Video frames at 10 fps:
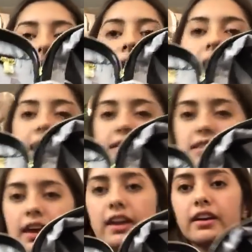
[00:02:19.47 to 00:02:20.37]
it has
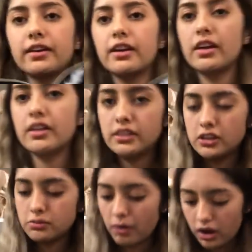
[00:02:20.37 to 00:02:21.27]
like
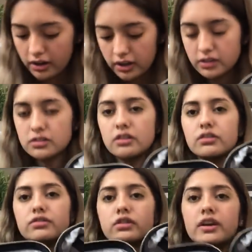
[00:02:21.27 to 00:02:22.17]
these pockets. I
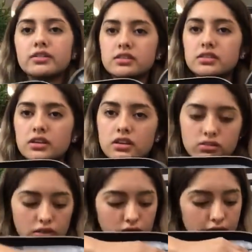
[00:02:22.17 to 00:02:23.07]
don't know if you guys could see.
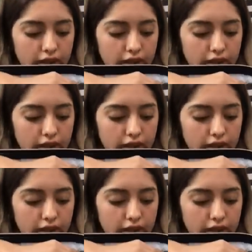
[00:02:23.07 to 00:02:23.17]
So